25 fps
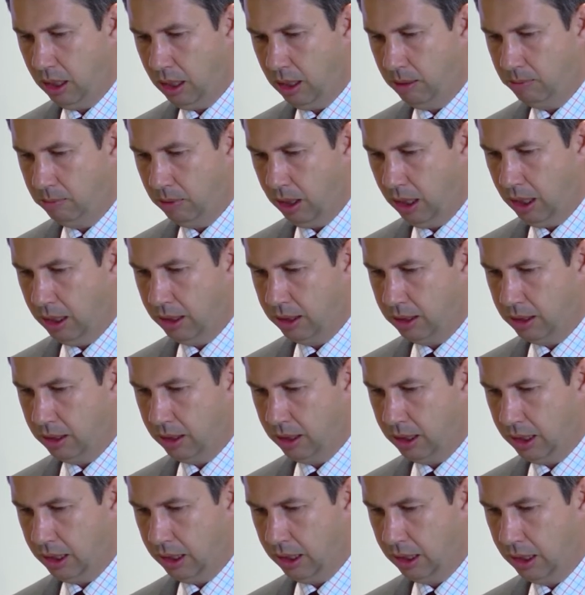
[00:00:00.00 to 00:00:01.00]
under
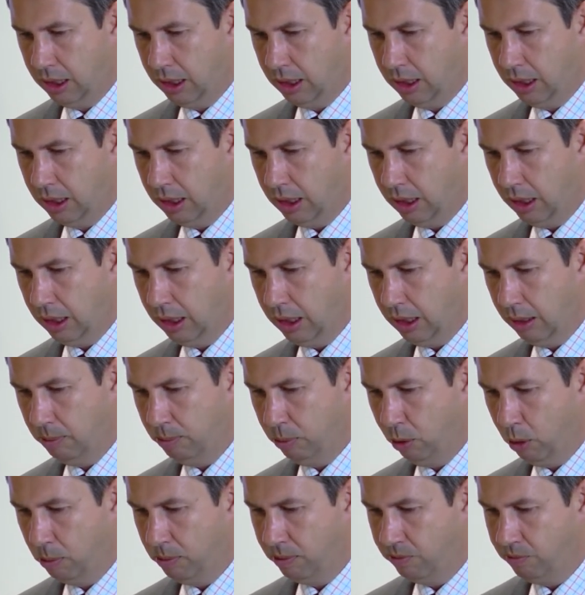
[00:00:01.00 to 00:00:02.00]
the
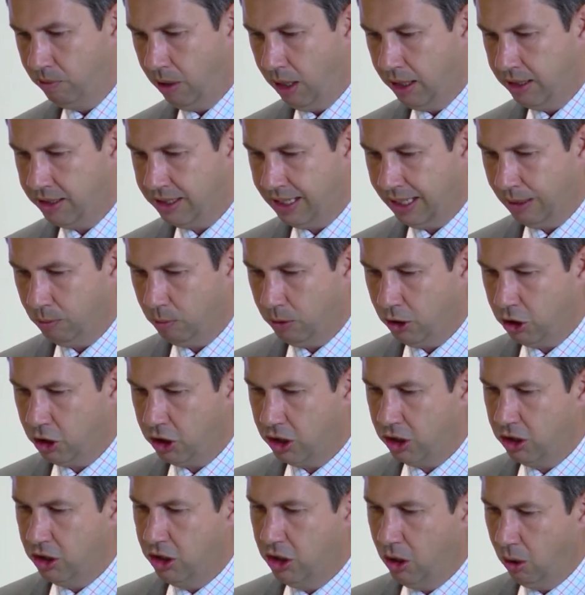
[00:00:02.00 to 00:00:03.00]
Employment Rights Act, which
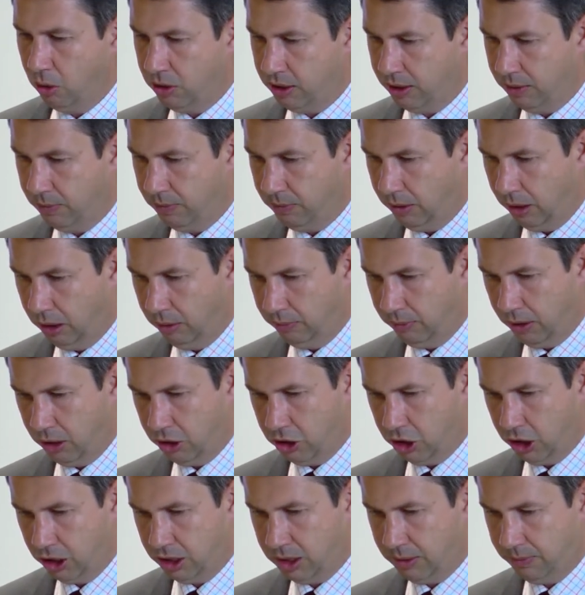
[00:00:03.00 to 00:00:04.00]
does not involve
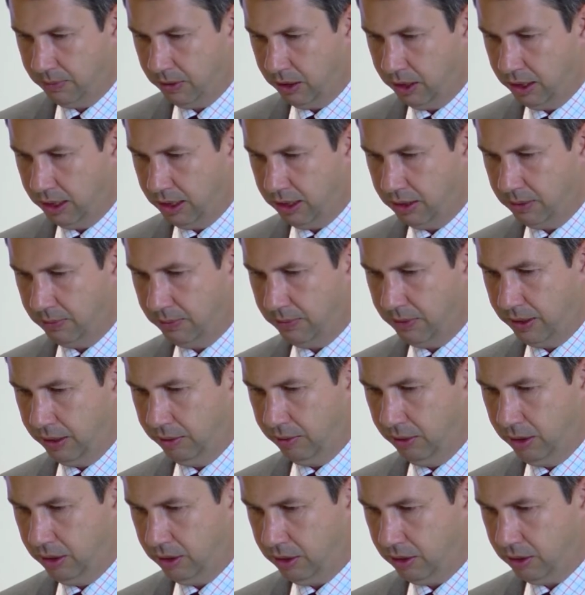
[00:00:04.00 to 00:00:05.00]
unjustified
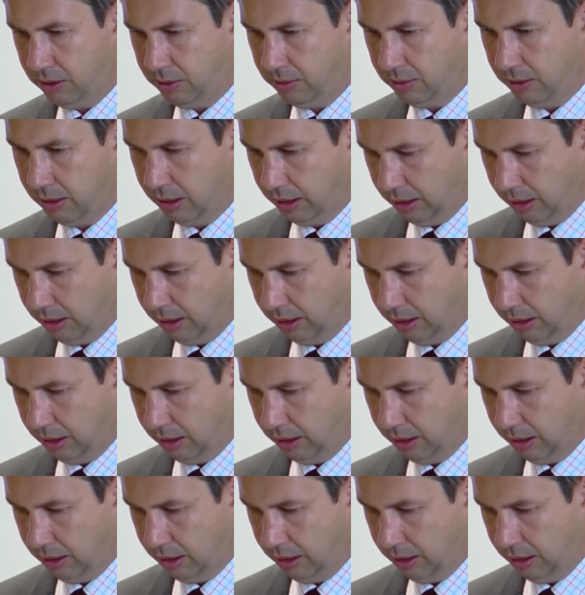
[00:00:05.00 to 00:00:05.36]
interference?